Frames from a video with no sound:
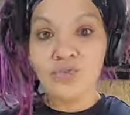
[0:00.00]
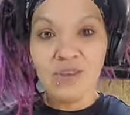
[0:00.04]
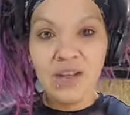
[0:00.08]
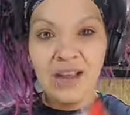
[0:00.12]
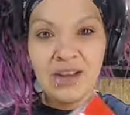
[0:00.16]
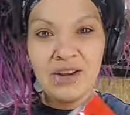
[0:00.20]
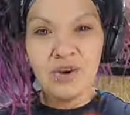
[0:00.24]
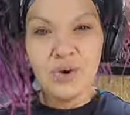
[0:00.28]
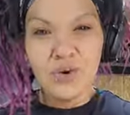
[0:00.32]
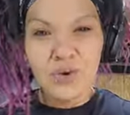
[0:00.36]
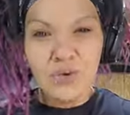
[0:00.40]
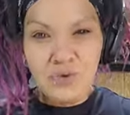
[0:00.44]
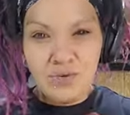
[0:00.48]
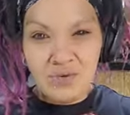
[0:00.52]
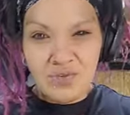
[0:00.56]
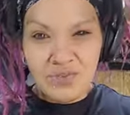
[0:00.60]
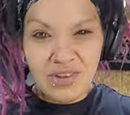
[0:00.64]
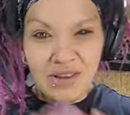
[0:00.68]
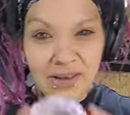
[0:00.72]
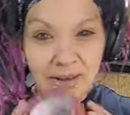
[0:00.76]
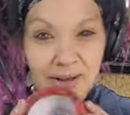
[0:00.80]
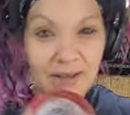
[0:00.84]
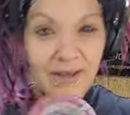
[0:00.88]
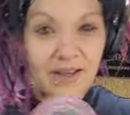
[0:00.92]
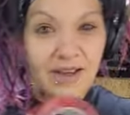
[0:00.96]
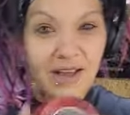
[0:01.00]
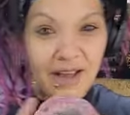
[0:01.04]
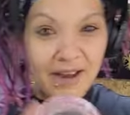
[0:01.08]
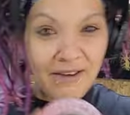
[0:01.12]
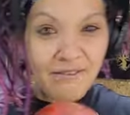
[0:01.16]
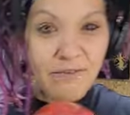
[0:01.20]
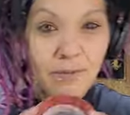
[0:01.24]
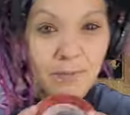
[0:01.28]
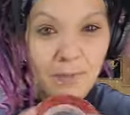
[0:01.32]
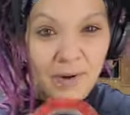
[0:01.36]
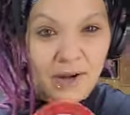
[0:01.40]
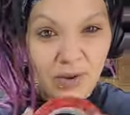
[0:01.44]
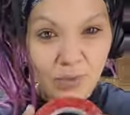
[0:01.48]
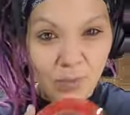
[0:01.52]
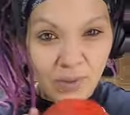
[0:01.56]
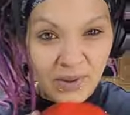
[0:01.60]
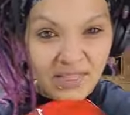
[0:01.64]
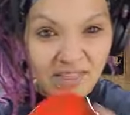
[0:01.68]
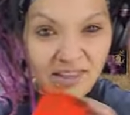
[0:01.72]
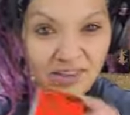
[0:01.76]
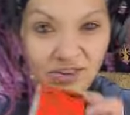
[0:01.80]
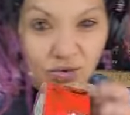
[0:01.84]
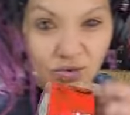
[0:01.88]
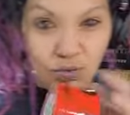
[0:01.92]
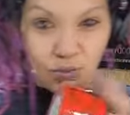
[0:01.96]
I know you see everybody with
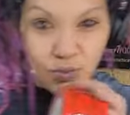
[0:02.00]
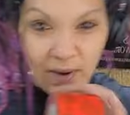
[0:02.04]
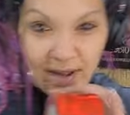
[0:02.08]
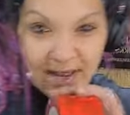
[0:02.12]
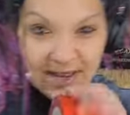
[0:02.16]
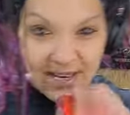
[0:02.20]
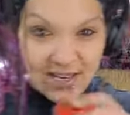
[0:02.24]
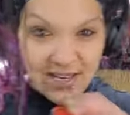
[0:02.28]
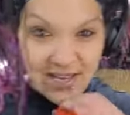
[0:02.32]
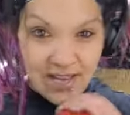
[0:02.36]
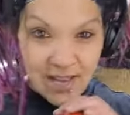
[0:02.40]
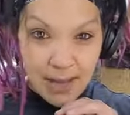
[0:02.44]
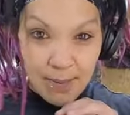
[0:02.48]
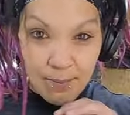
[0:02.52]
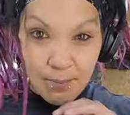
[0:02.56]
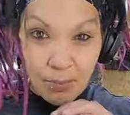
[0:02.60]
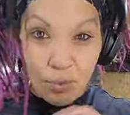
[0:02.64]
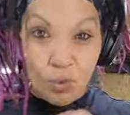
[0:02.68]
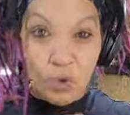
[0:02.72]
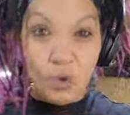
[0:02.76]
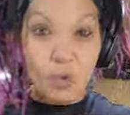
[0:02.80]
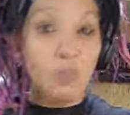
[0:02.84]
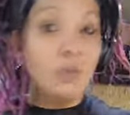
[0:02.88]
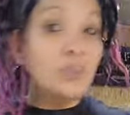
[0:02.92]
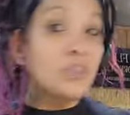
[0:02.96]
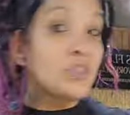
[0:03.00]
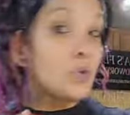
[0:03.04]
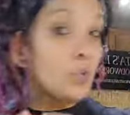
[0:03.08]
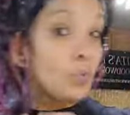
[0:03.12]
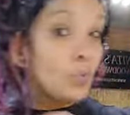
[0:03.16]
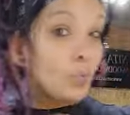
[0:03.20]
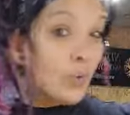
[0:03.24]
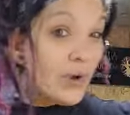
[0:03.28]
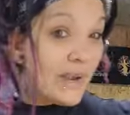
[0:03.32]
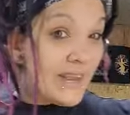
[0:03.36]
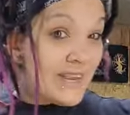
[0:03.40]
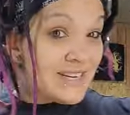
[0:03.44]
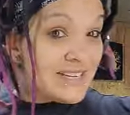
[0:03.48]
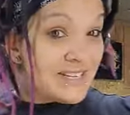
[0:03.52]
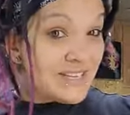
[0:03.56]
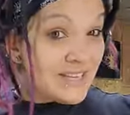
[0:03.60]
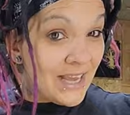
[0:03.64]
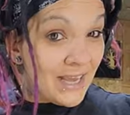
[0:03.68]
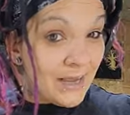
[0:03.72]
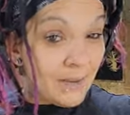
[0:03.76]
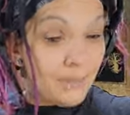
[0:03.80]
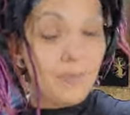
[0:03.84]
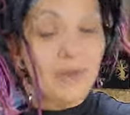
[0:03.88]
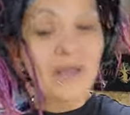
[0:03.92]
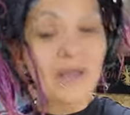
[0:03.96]
this red tape or with the white
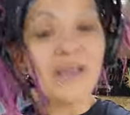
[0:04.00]
tape,